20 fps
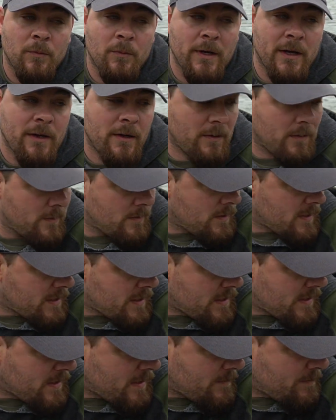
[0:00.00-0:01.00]
Well,
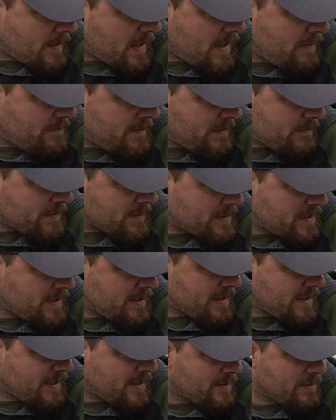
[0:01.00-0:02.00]
um, I've never
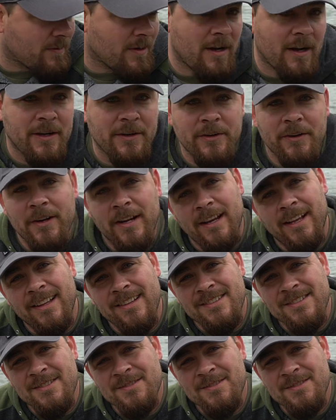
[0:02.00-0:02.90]
seen a gear rod in your hands,